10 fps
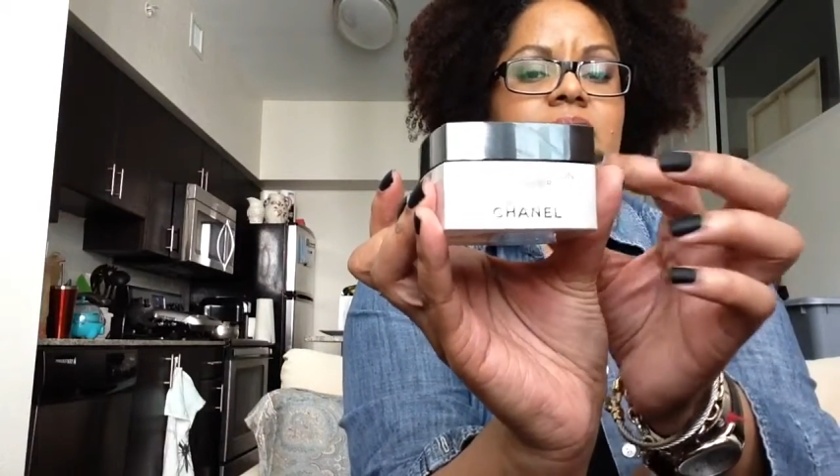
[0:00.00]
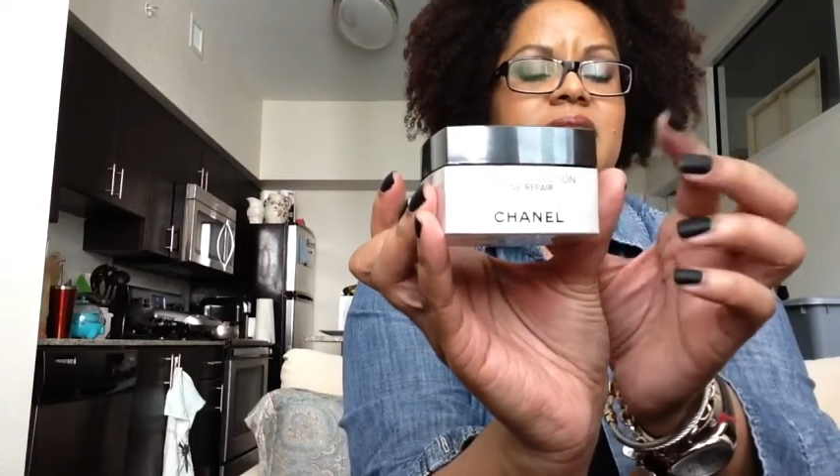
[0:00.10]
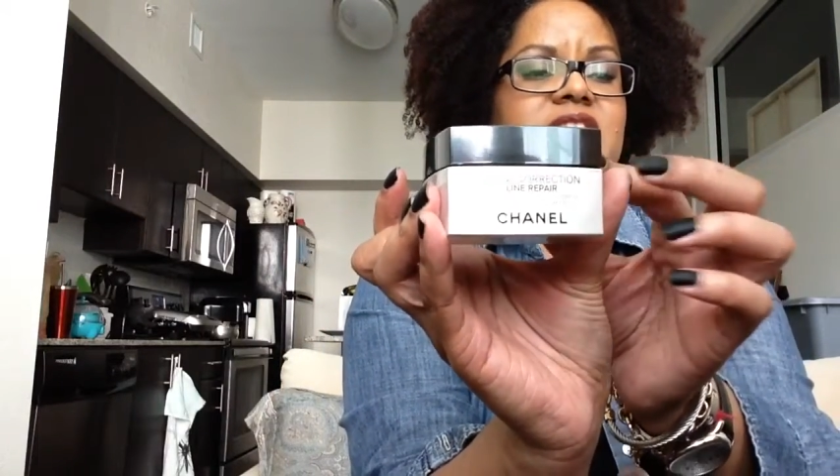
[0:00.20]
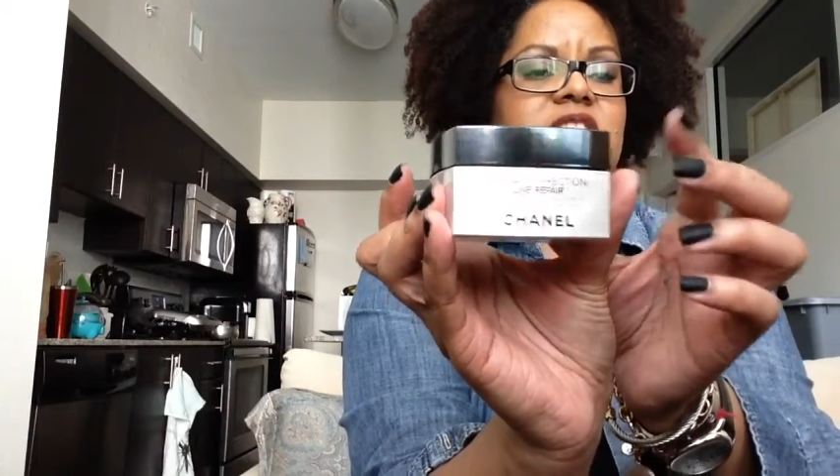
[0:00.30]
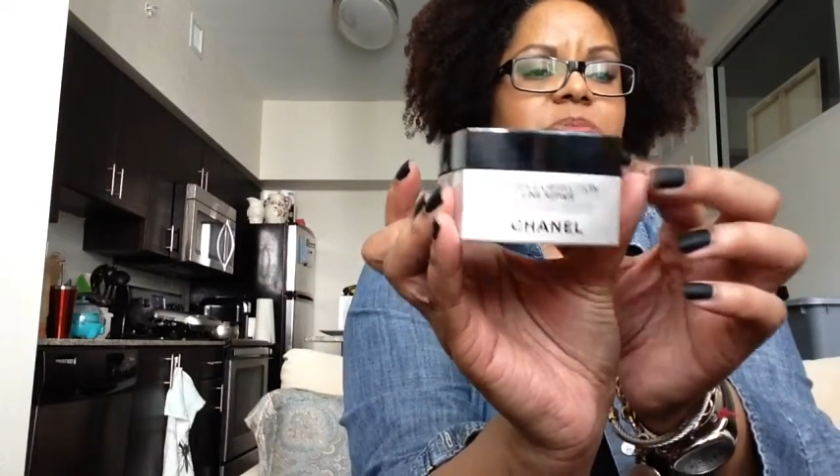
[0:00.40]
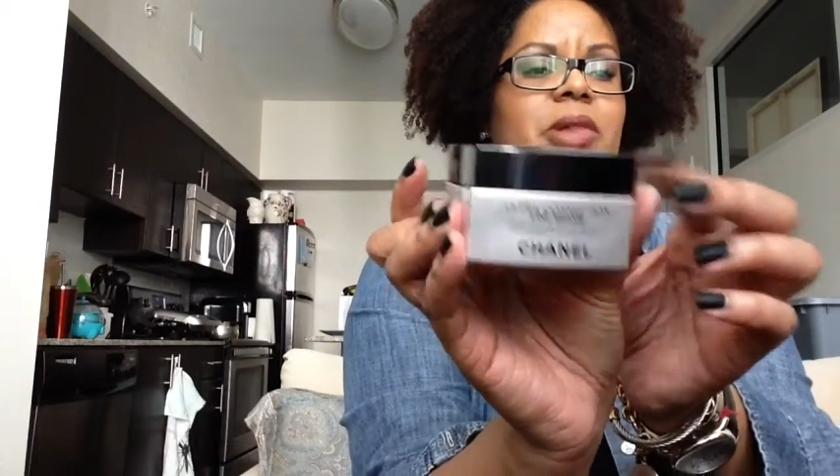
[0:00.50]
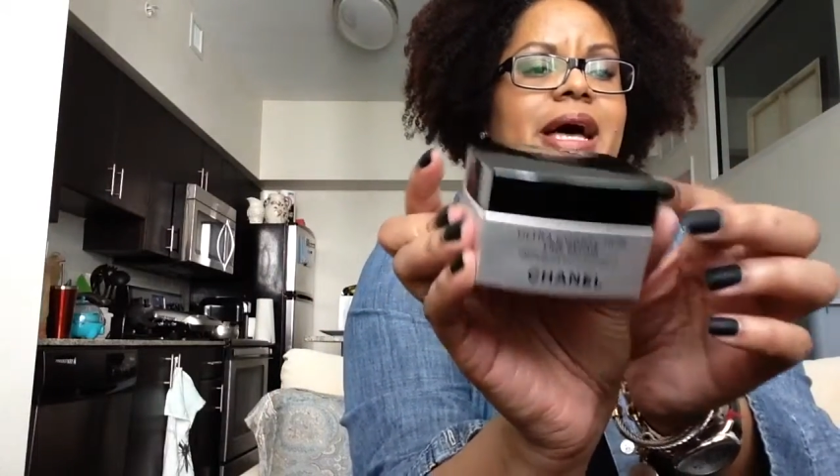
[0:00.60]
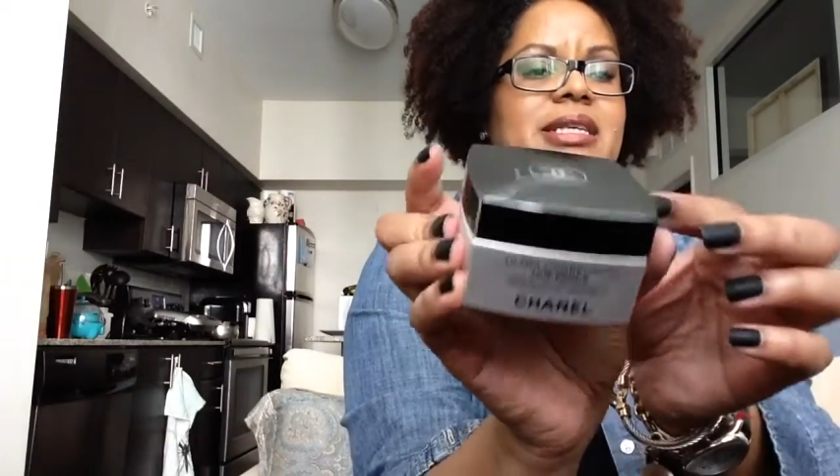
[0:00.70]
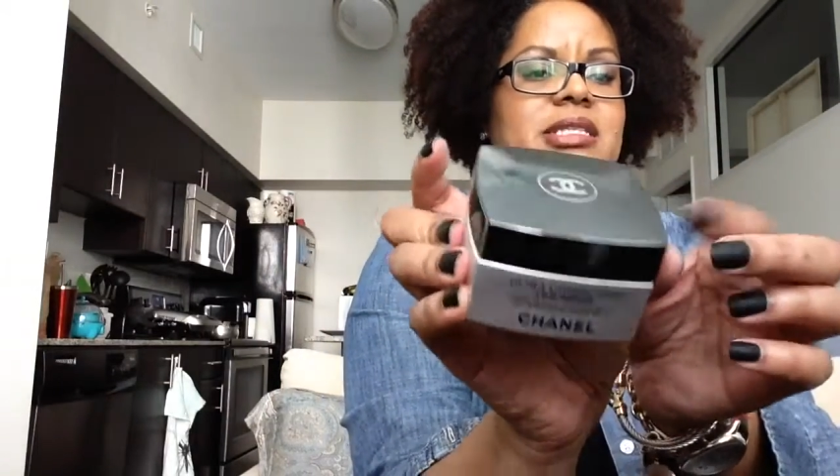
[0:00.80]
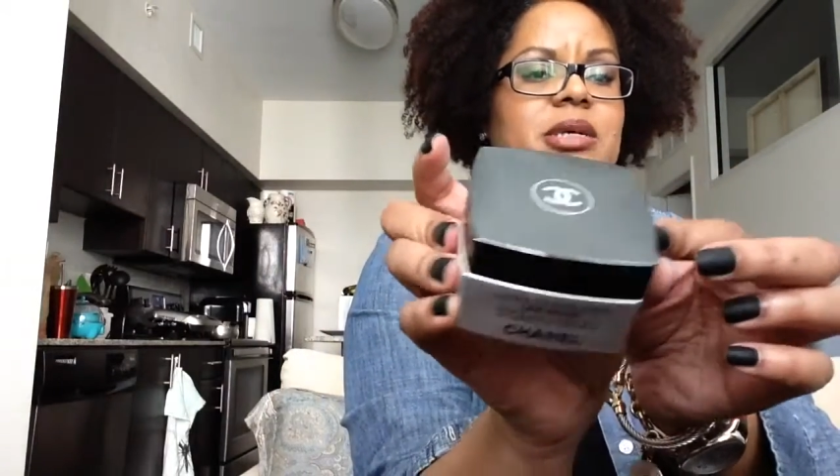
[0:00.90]
This is
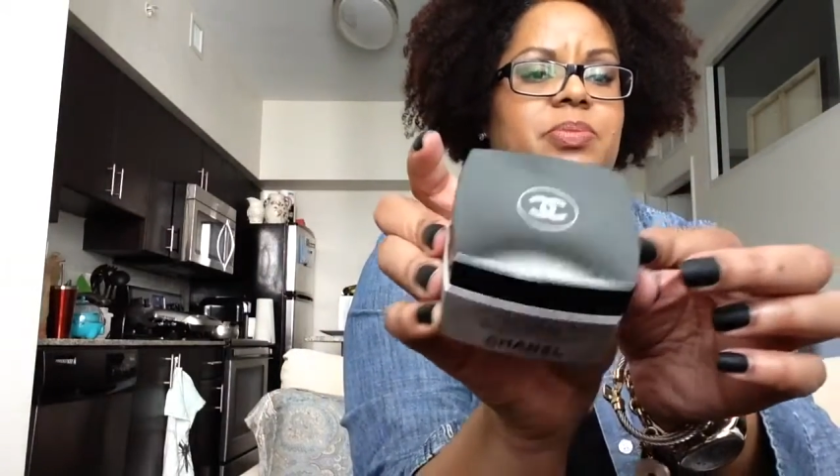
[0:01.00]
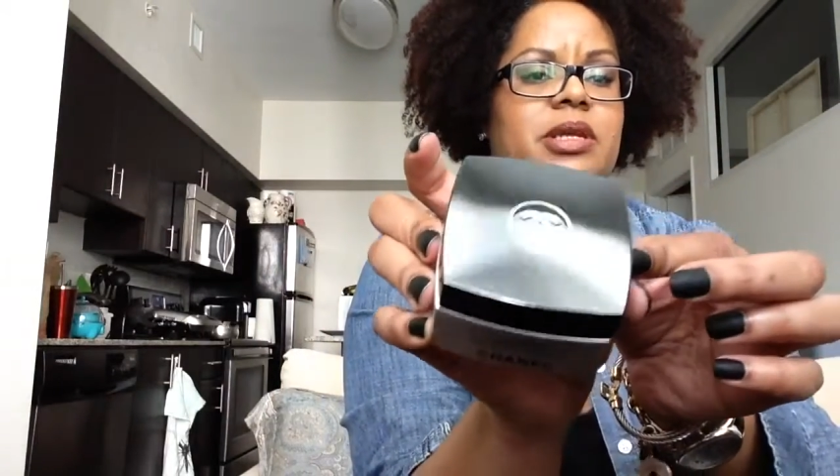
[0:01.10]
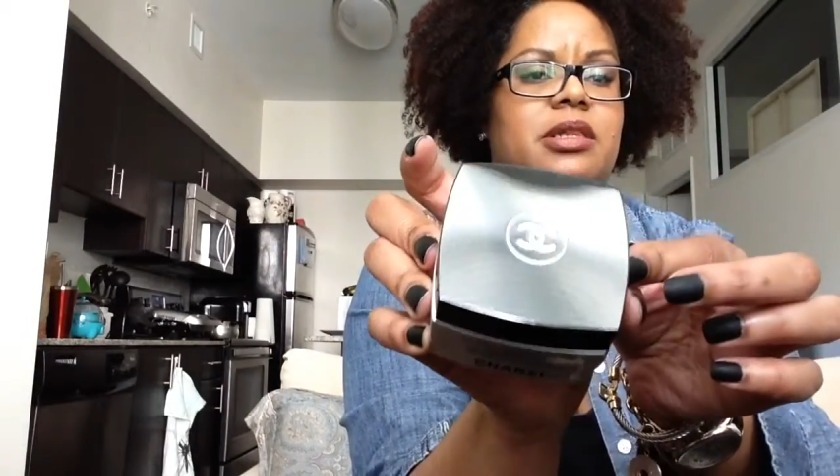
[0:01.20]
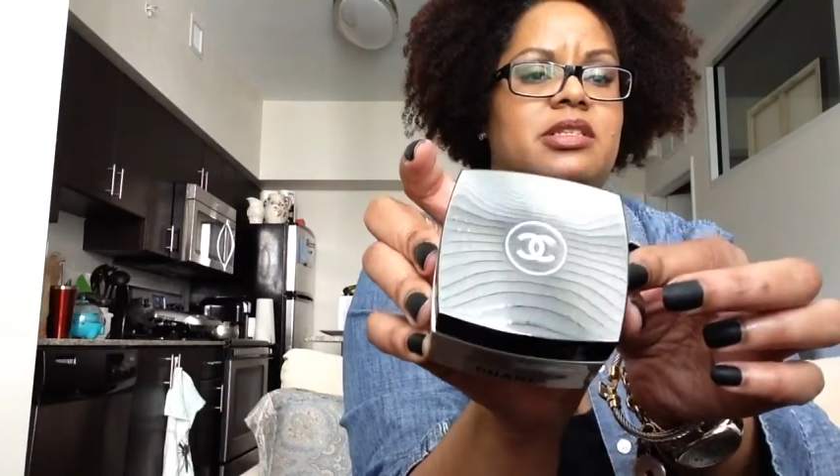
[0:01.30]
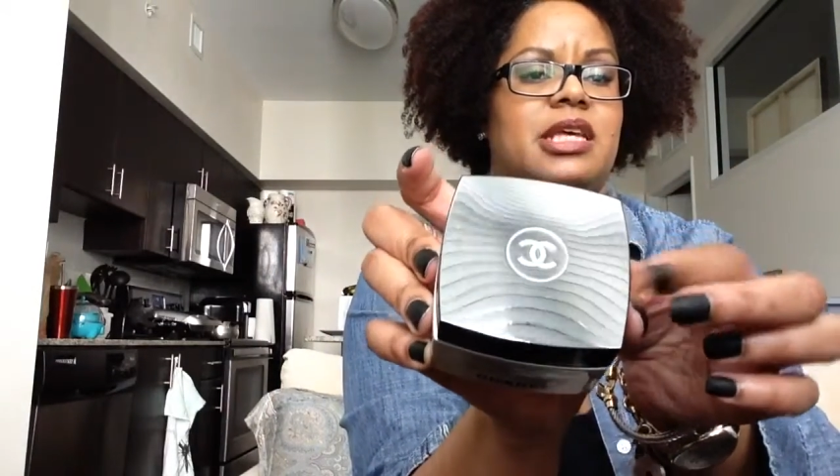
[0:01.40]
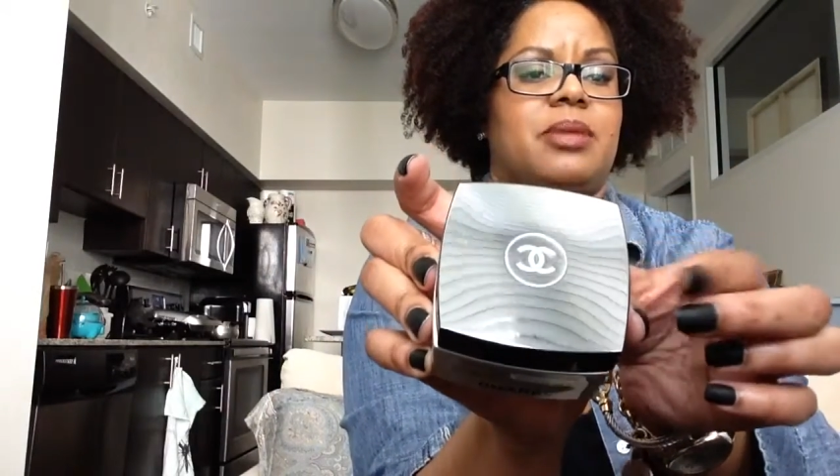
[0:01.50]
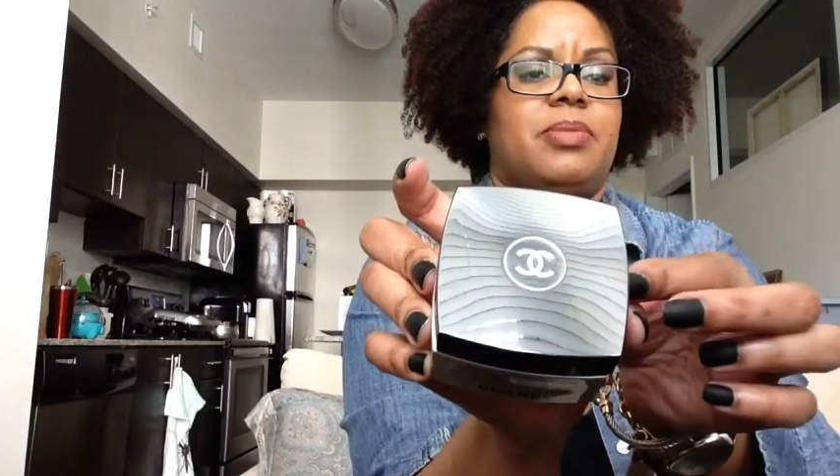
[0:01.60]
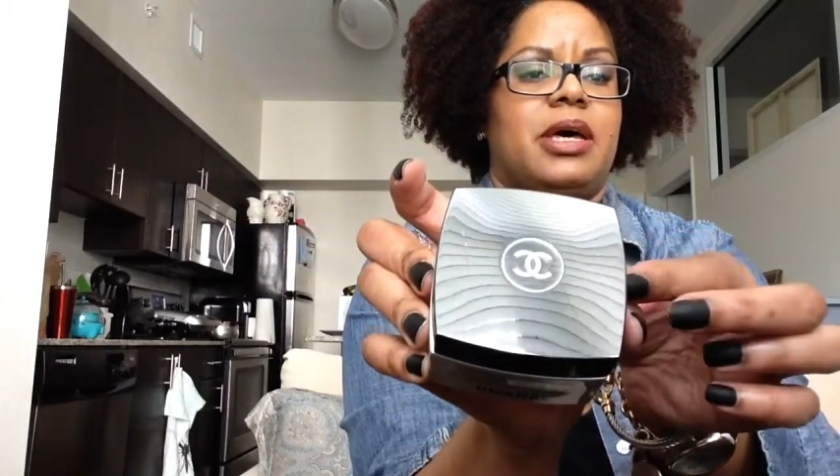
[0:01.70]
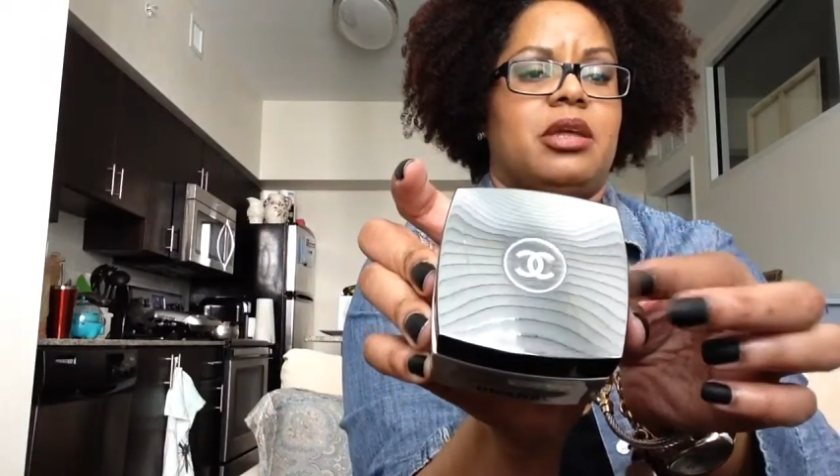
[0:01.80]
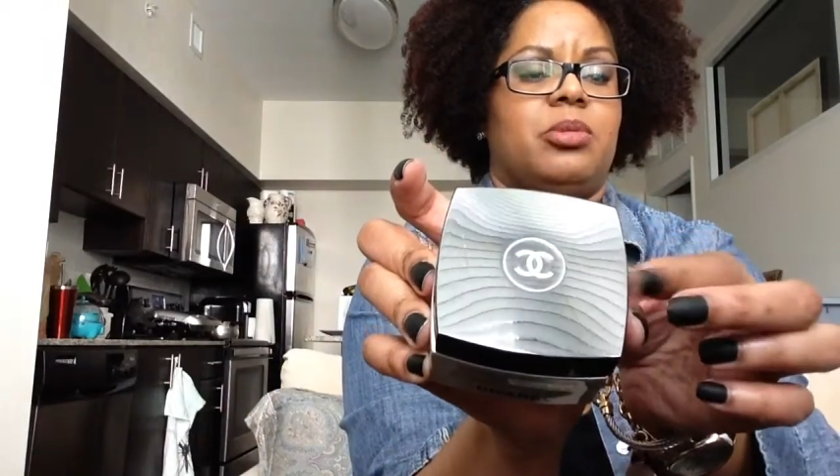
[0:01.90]
plastic, but it looks like
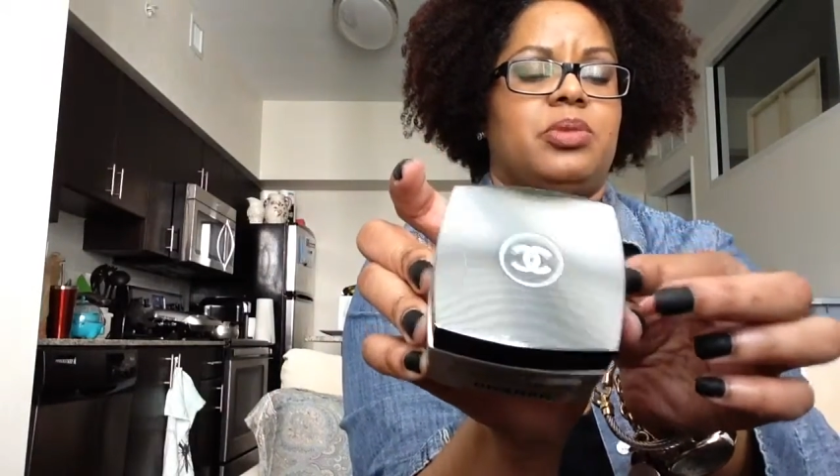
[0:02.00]
metal.